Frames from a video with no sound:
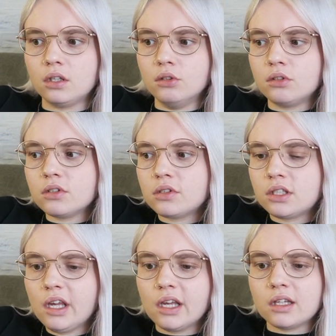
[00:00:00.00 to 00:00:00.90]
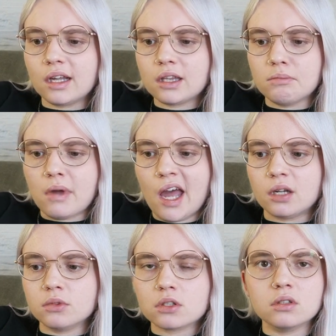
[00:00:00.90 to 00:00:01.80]
You could see that the
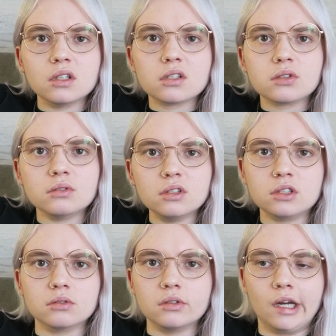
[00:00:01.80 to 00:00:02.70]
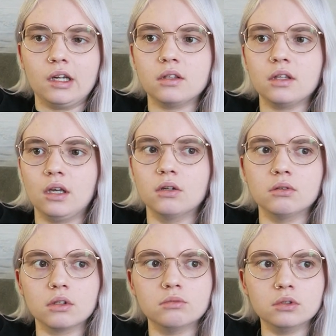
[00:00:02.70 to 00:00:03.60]
man was not a soldier or anything,
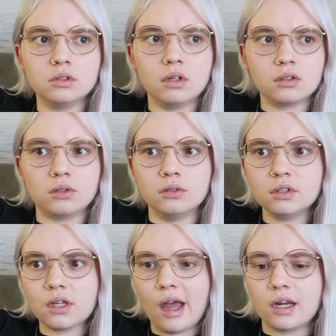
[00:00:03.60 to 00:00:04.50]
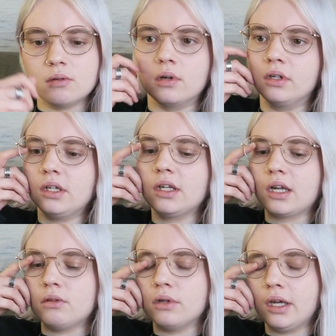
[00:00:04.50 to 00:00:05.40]
or would not hurt anyone in
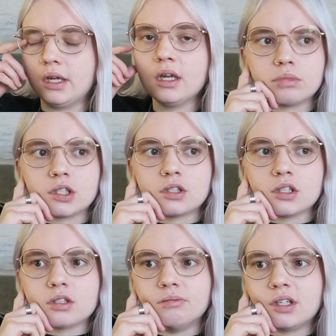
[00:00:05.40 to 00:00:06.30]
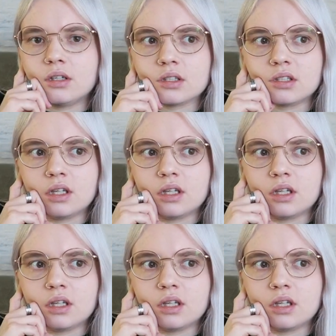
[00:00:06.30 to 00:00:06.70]
any way, but just because